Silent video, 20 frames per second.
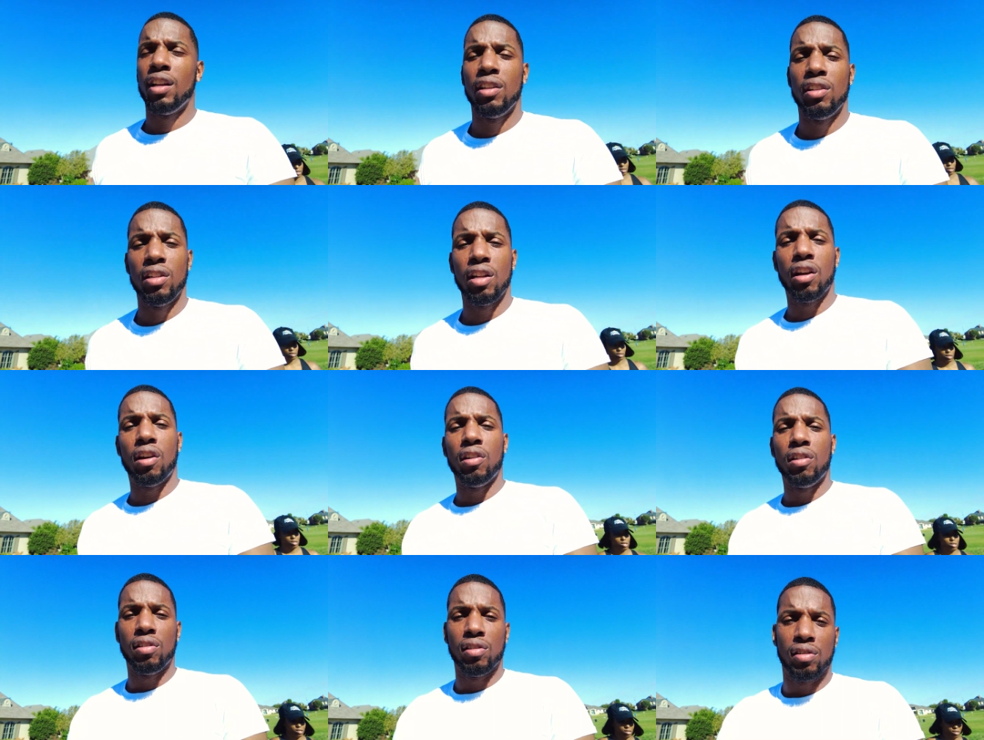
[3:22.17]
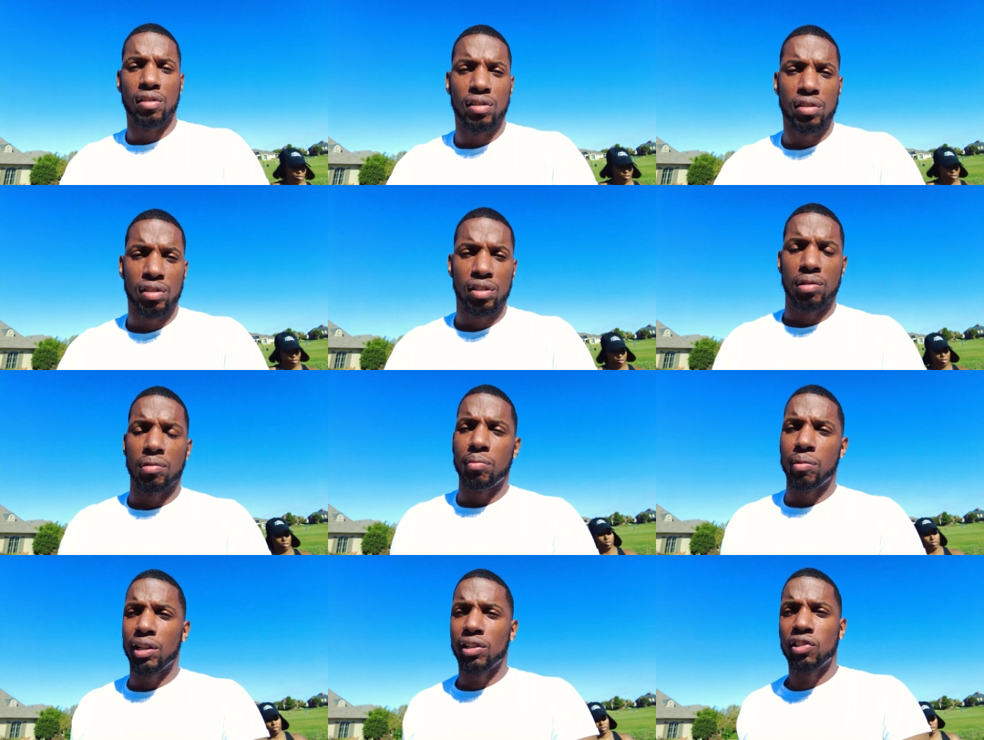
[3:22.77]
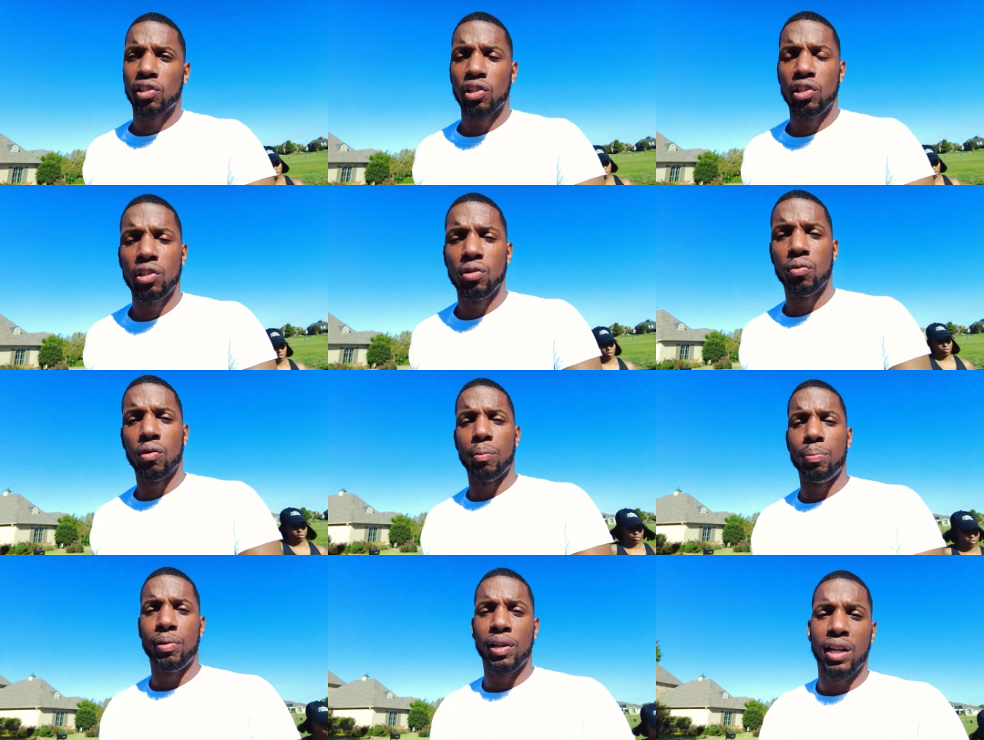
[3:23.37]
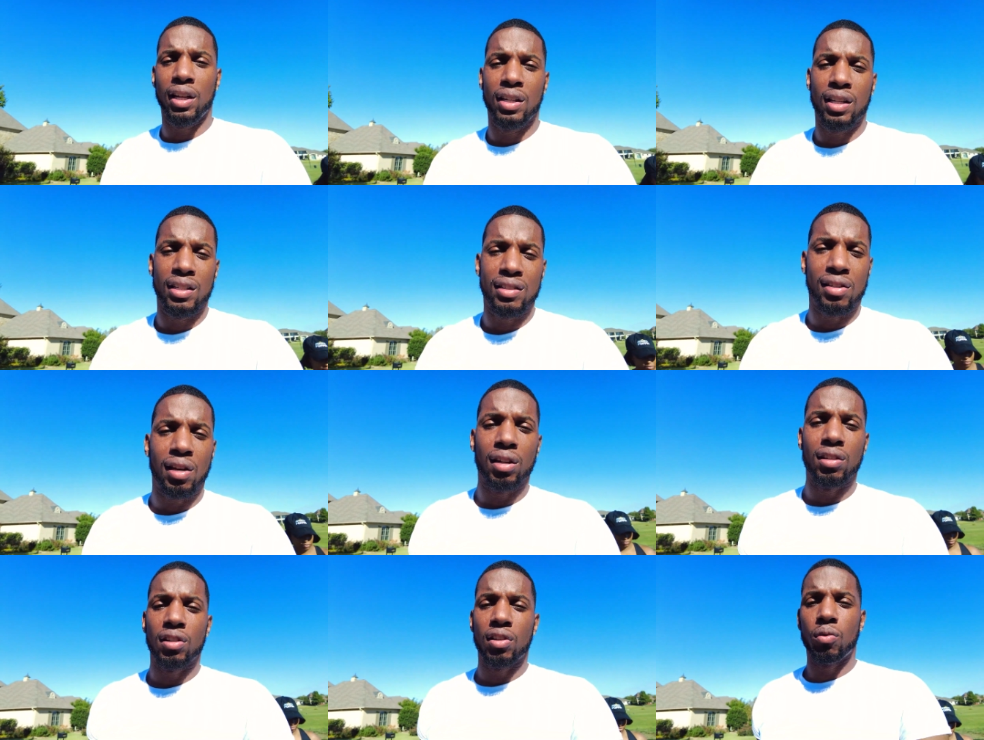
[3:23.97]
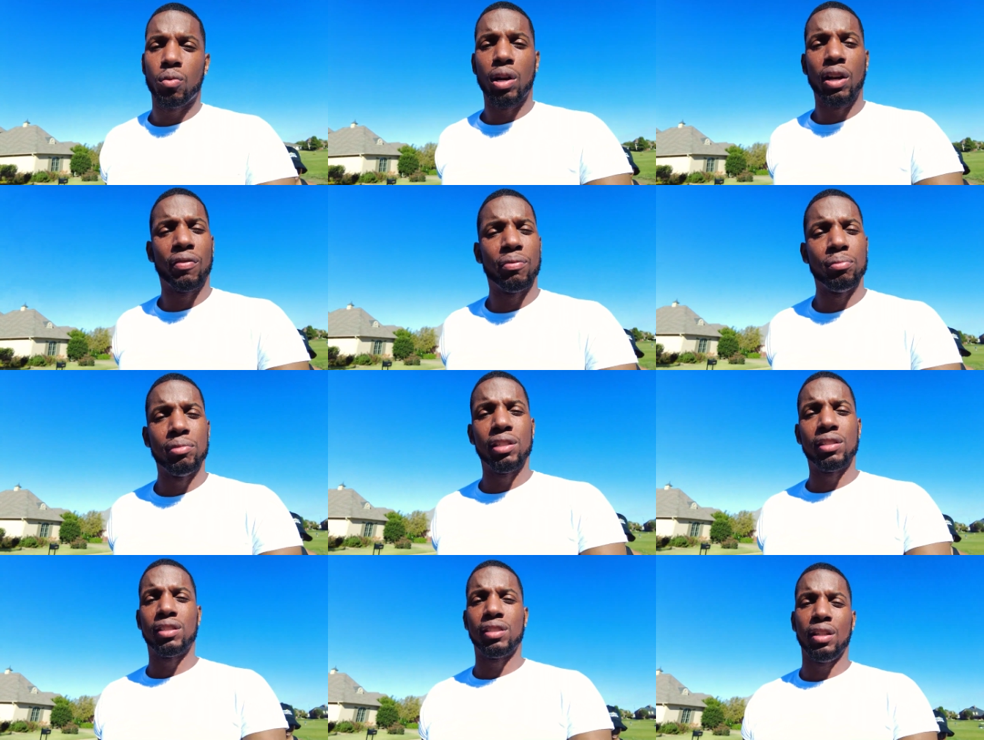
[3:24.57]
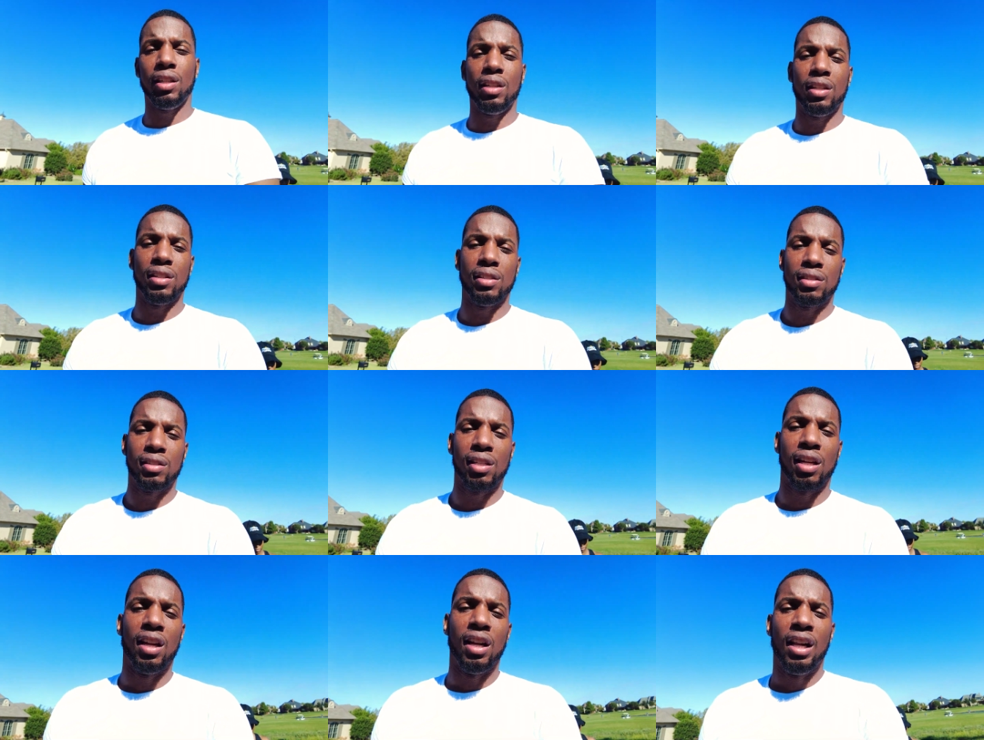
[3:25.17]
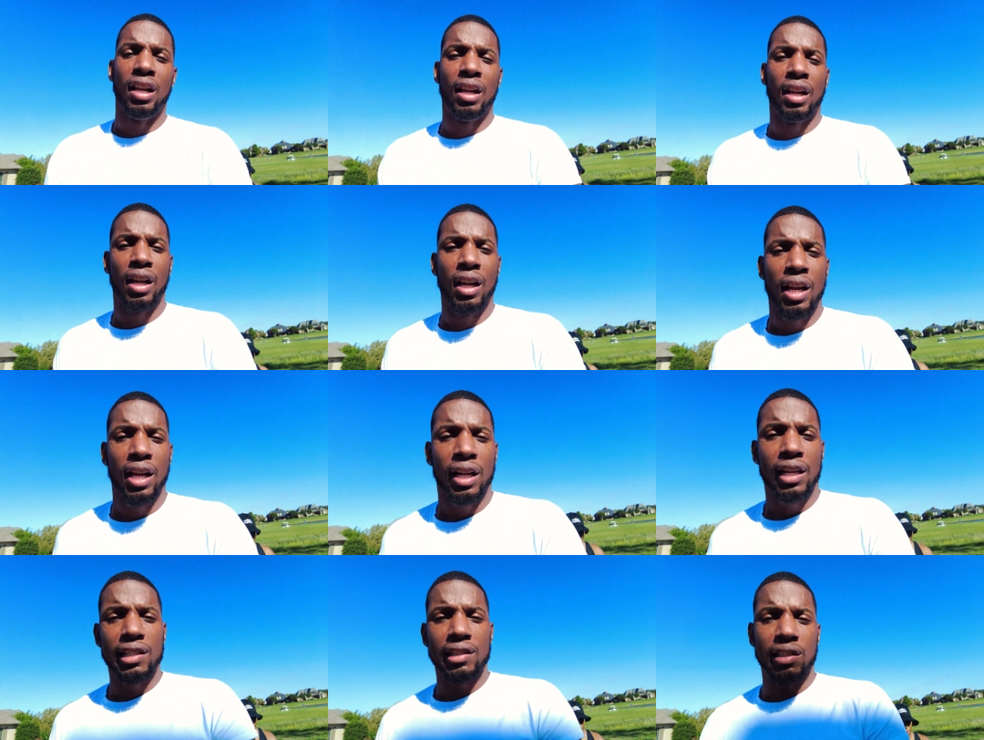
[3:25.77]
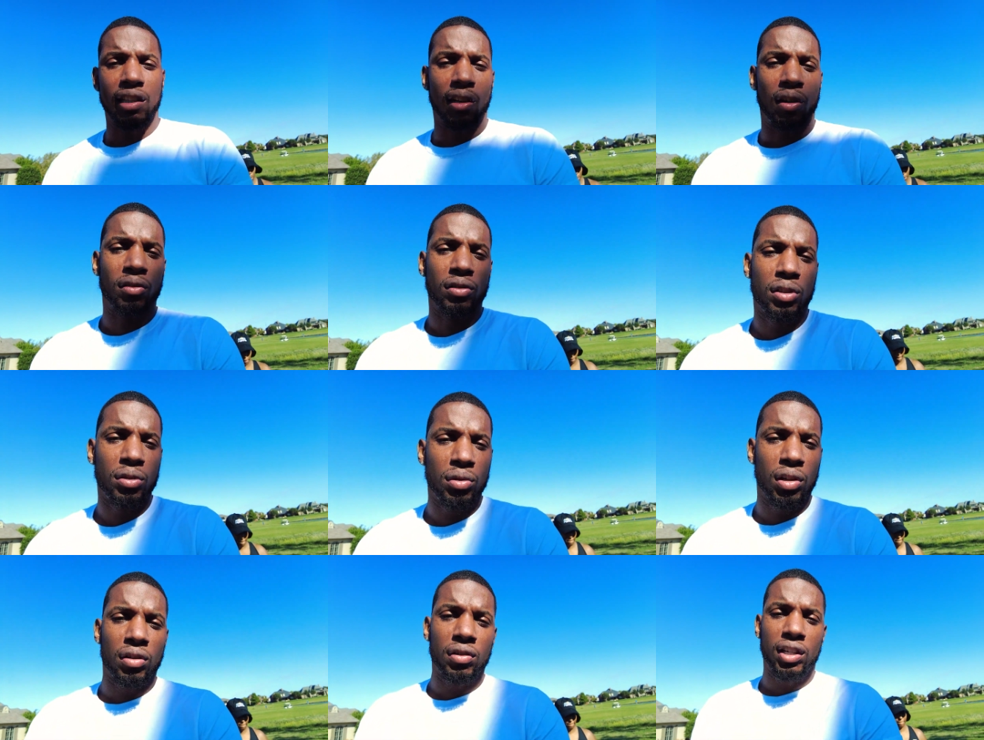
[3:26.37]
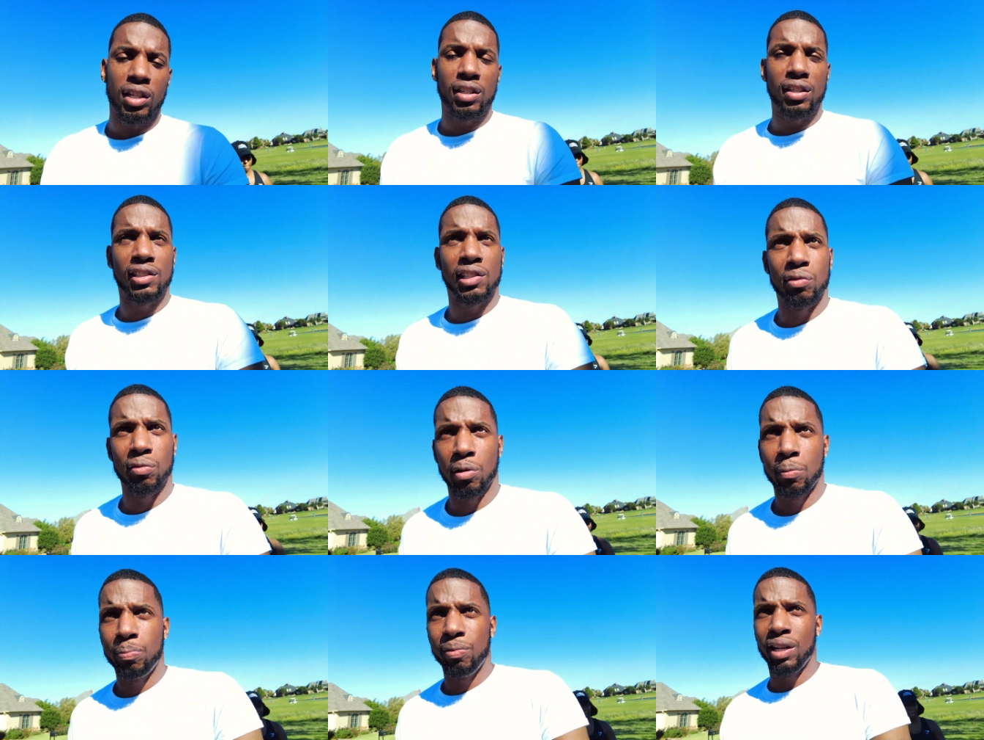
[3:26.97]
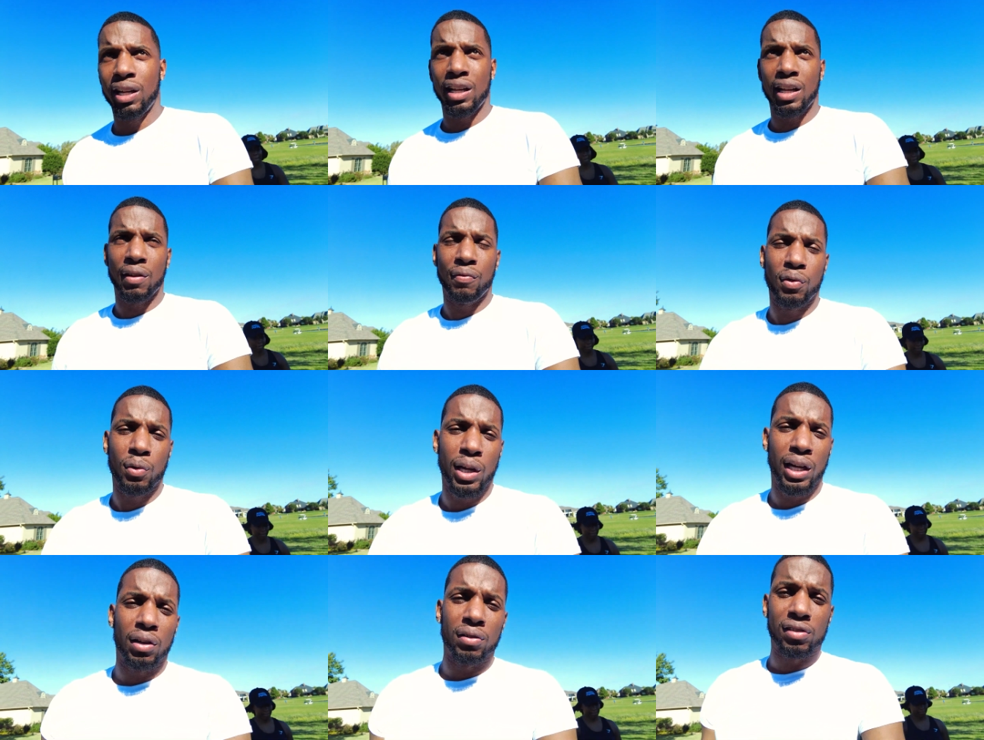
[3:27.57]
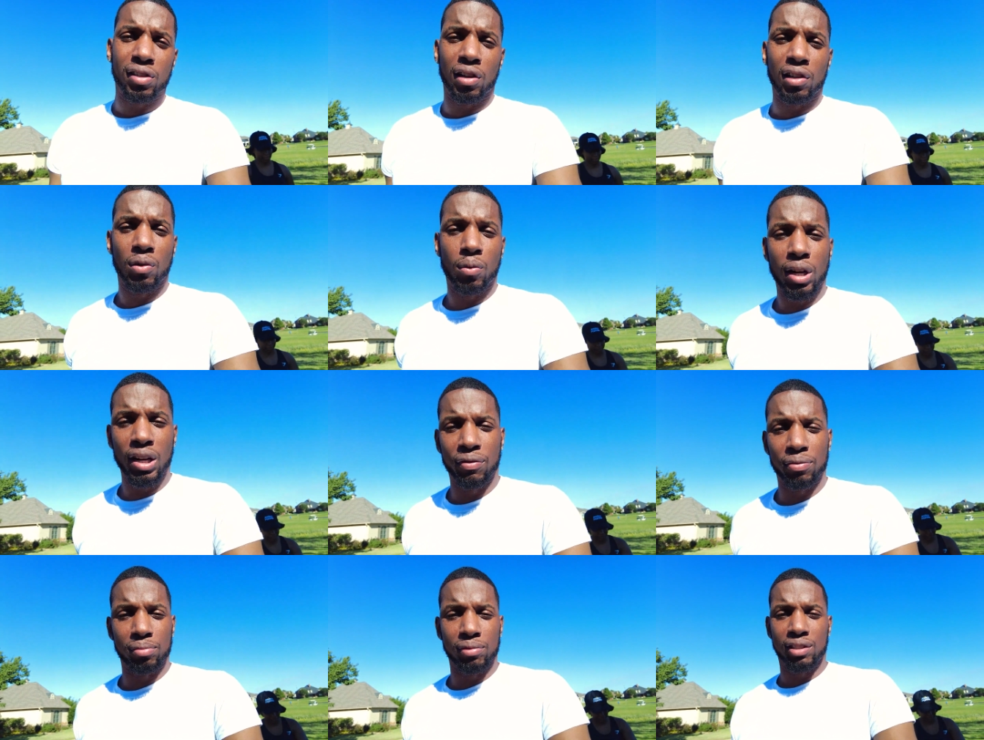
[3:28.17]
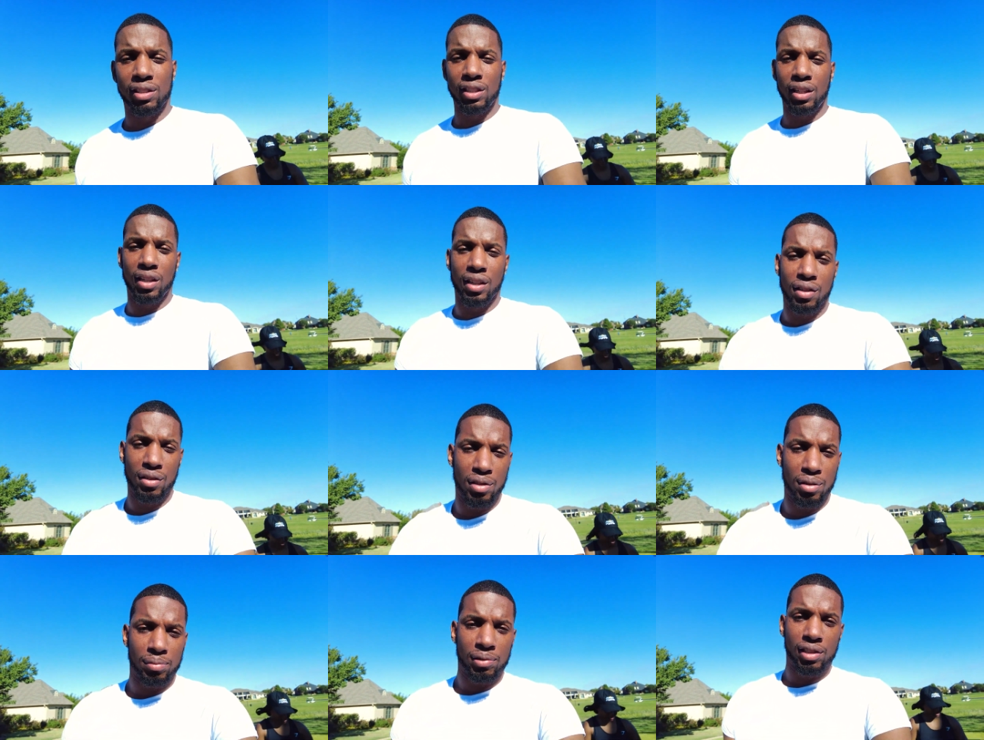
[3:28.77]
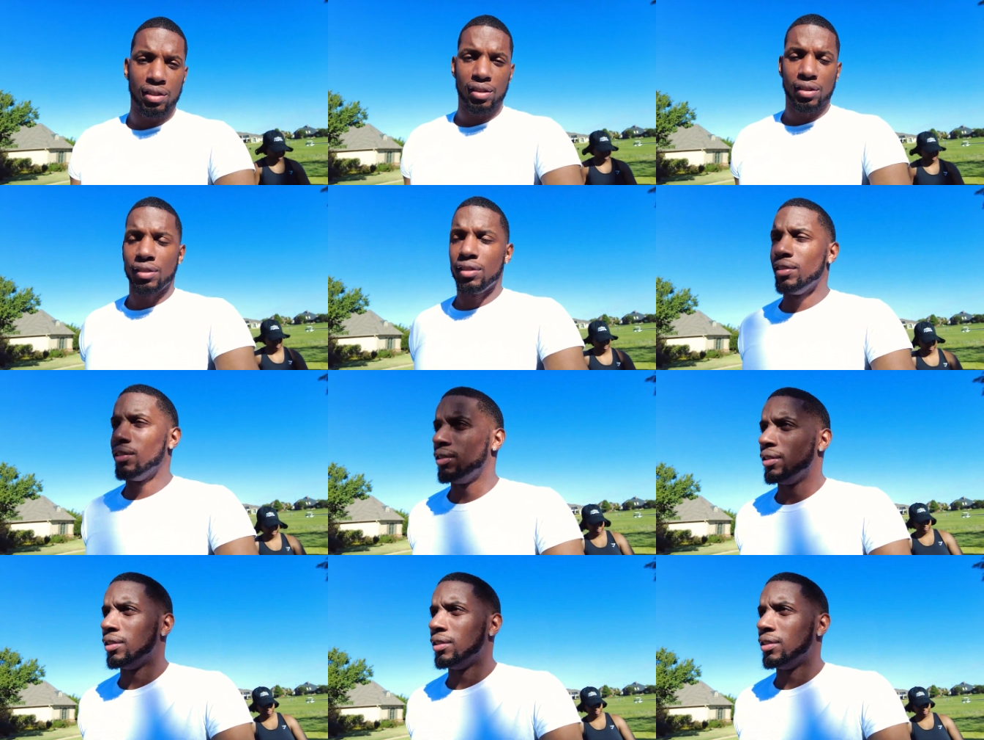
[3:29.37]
You know, Make sure you're repenting and turning away from your sins. Because it don't do no good to repent if you ain't going to turn away from the sin. You know what I'm saying?